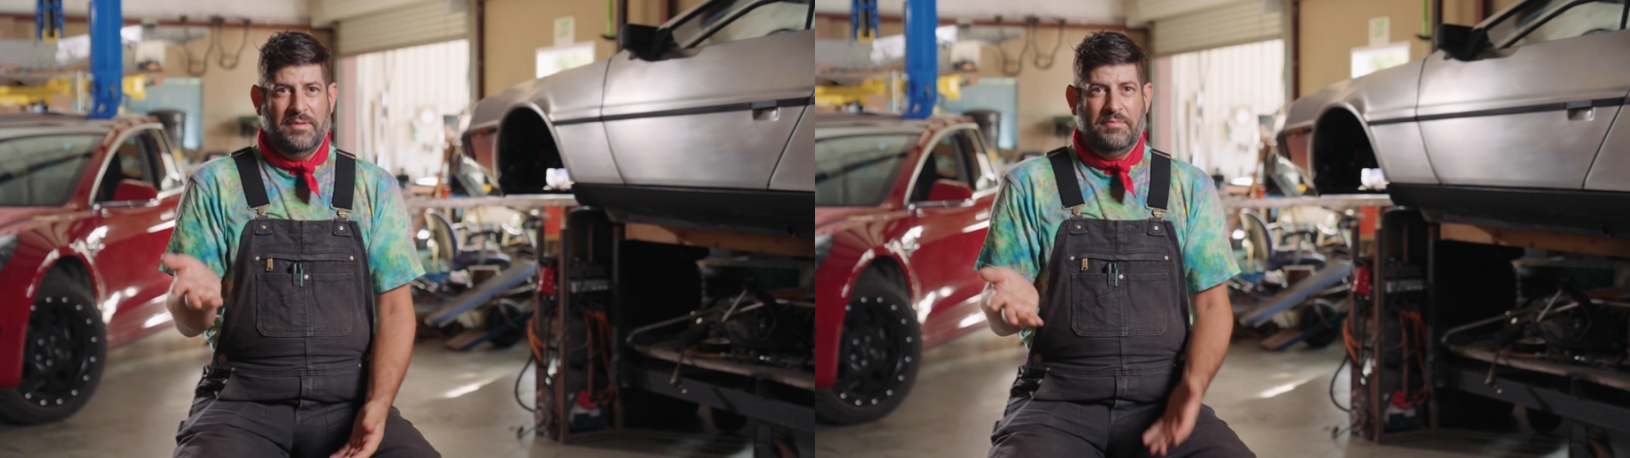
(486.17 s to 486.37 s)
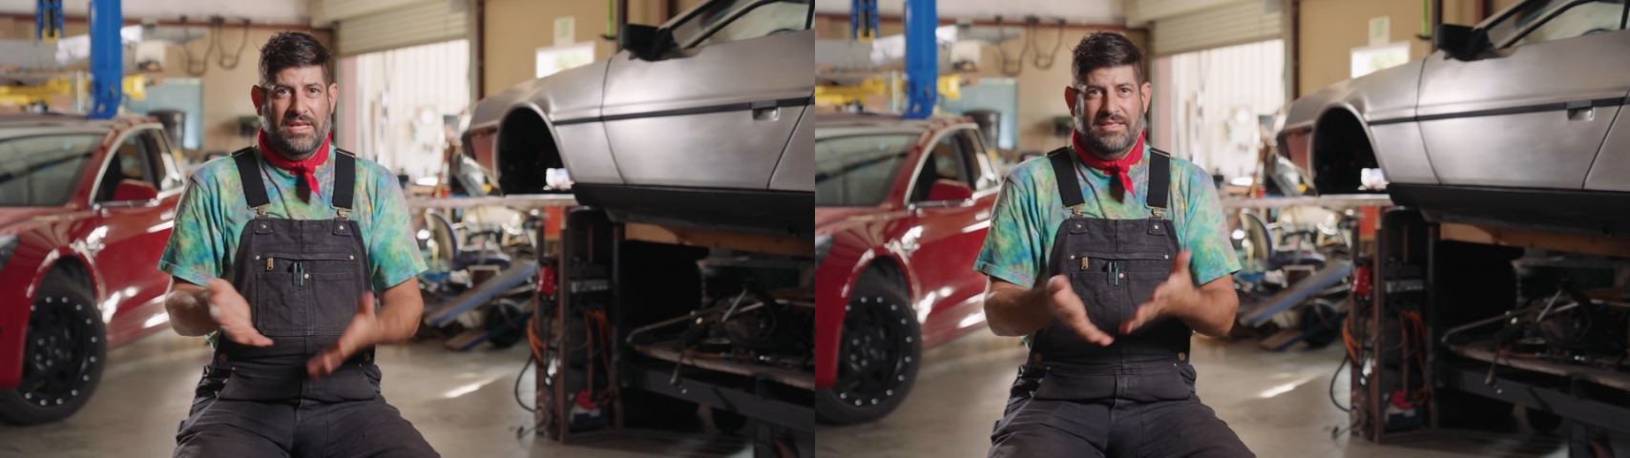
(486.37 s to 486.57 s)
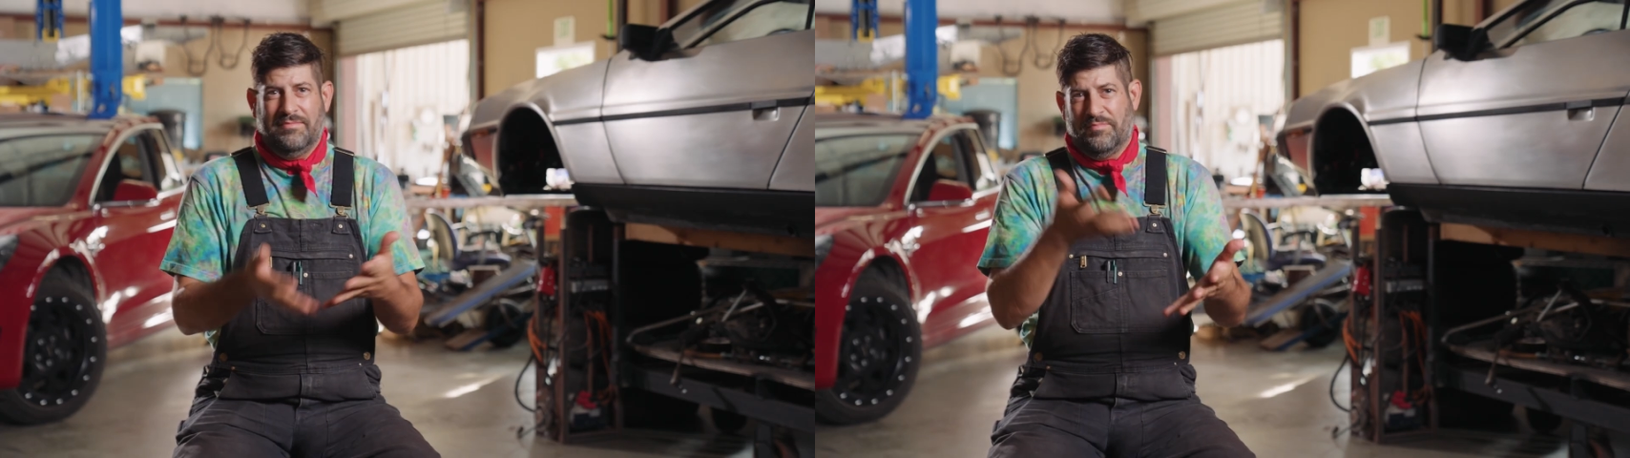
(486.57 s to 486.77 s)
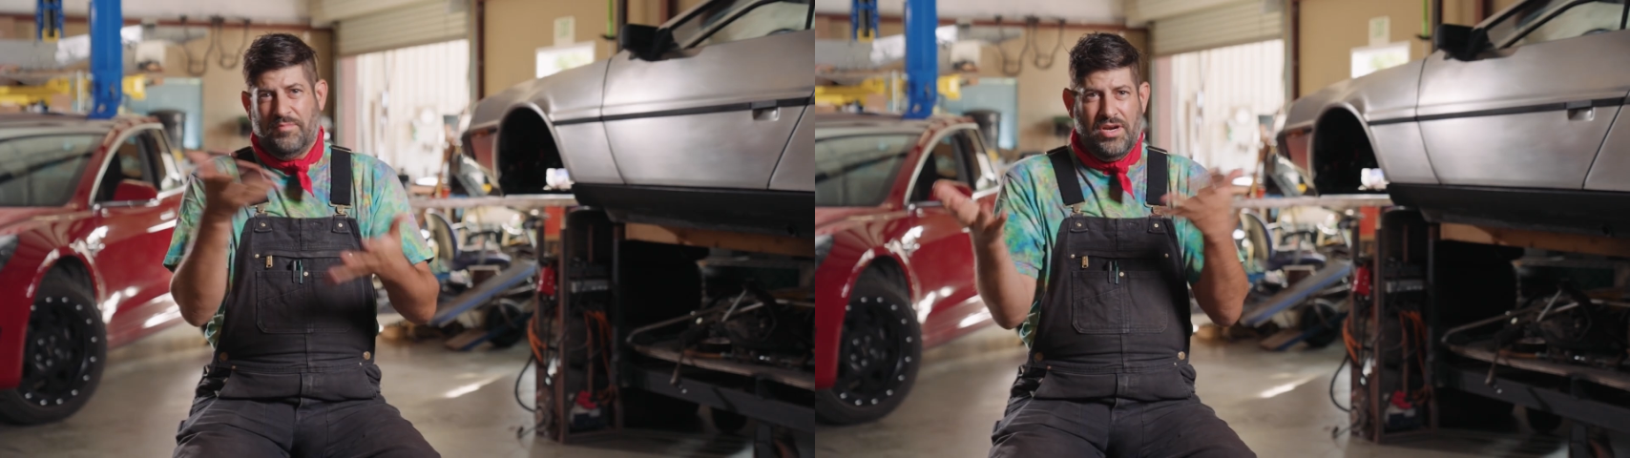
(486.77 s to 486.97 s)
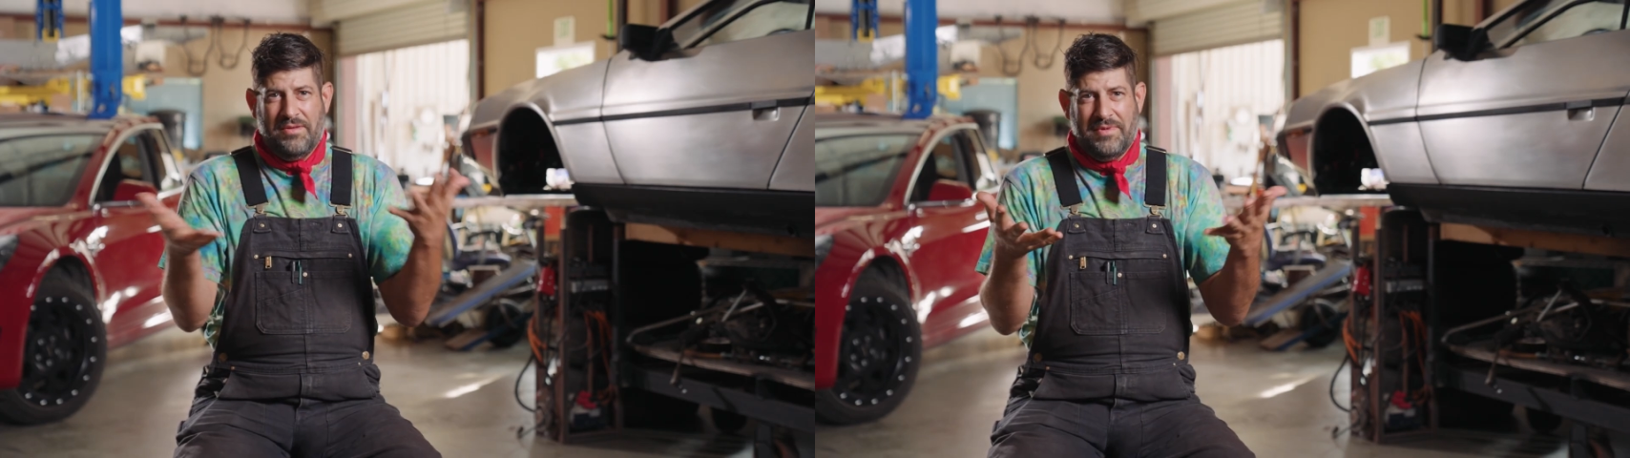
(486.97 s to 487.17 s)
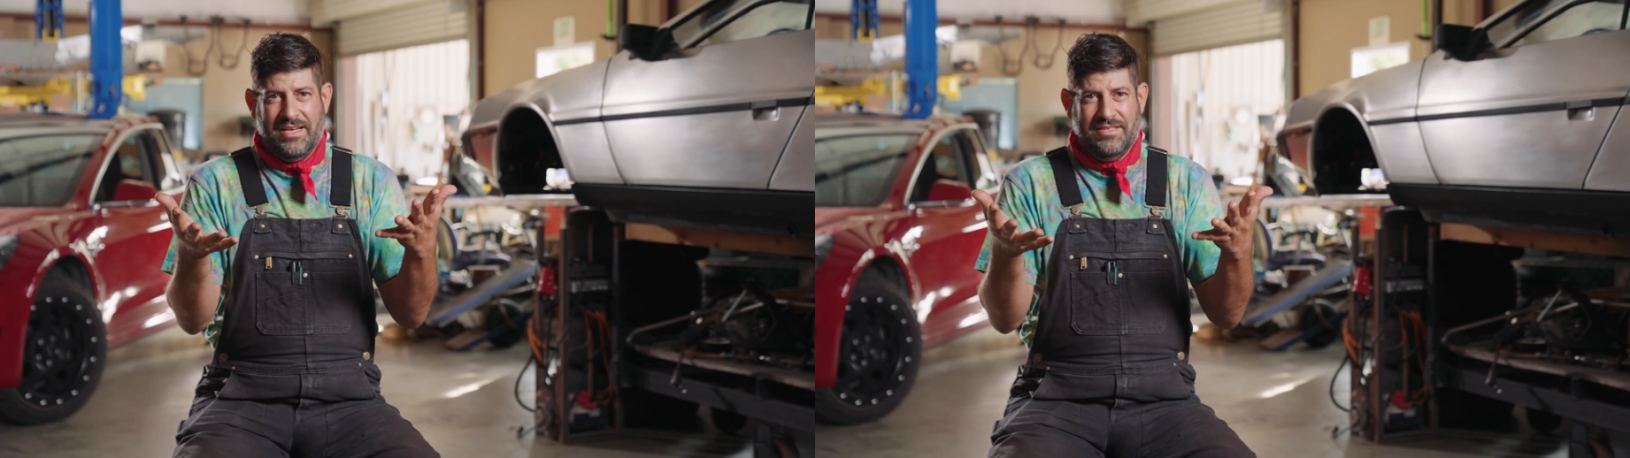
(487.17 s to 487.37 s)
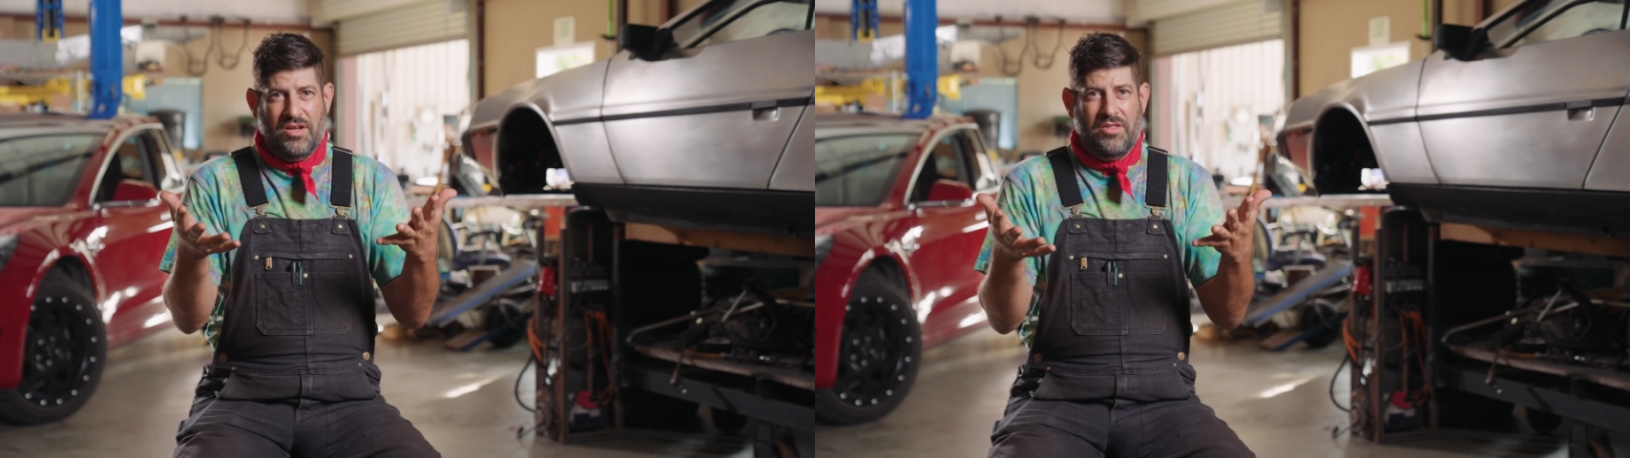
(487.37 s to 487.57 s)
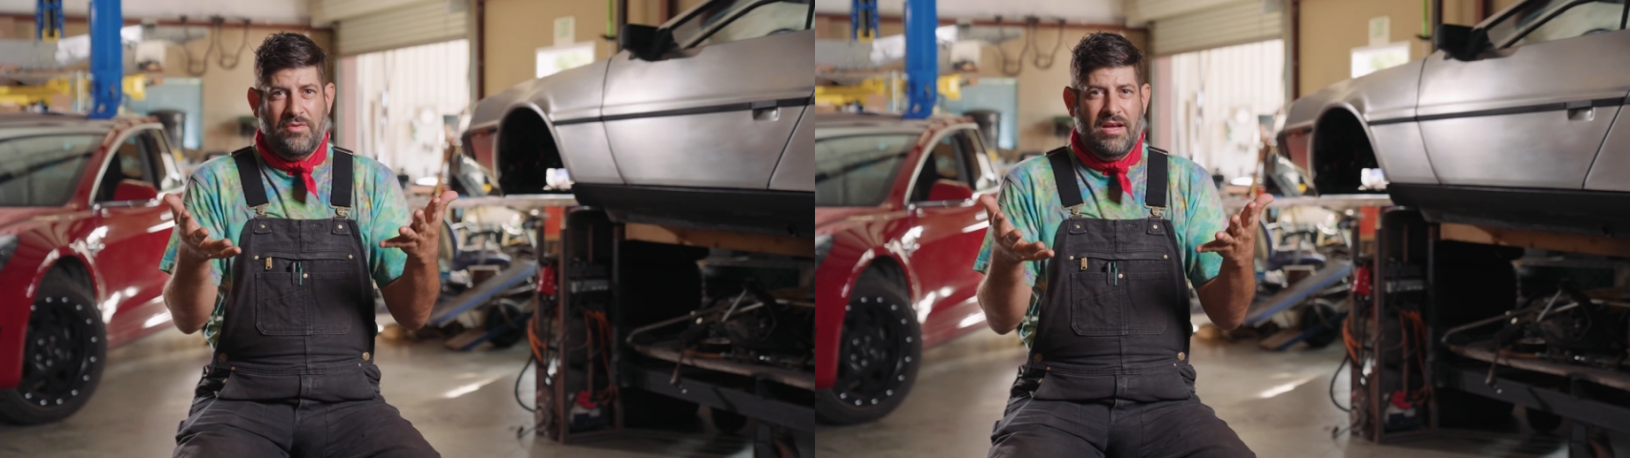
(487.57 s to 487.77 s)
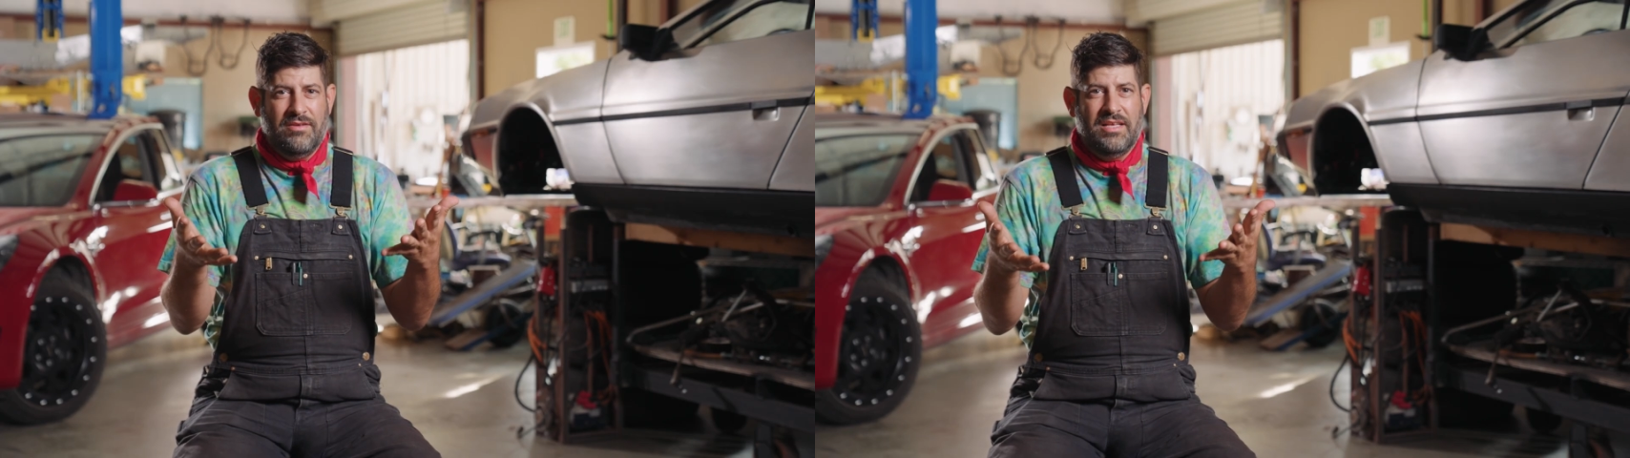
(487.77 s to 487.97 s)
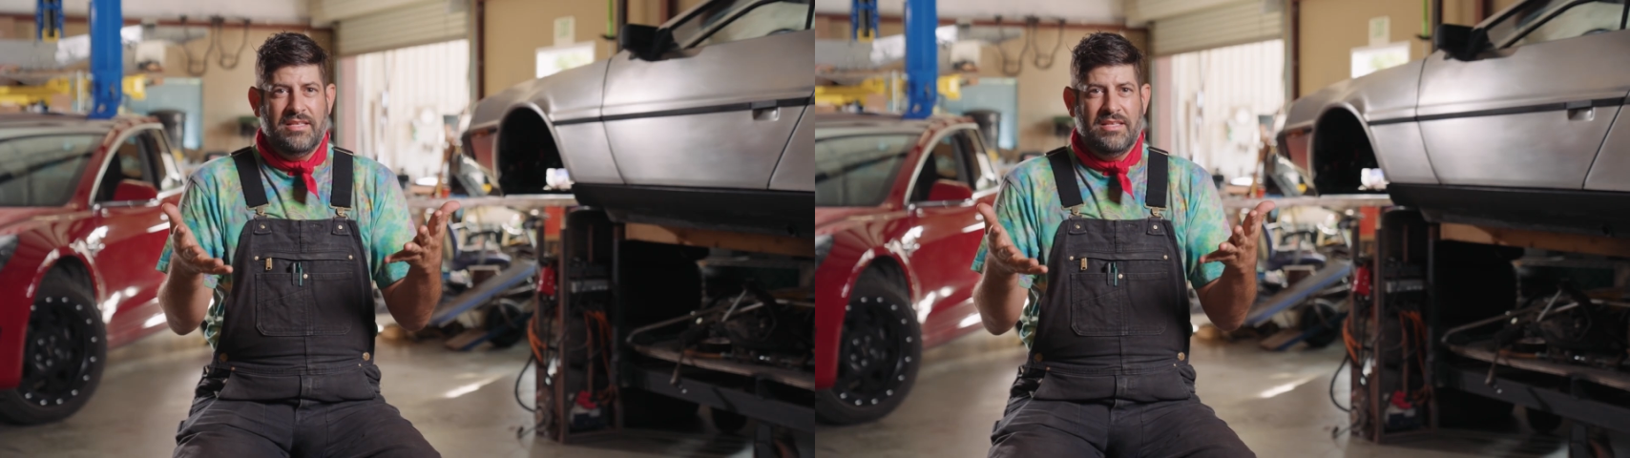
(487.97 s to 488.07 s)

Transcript: But Burning Man is all around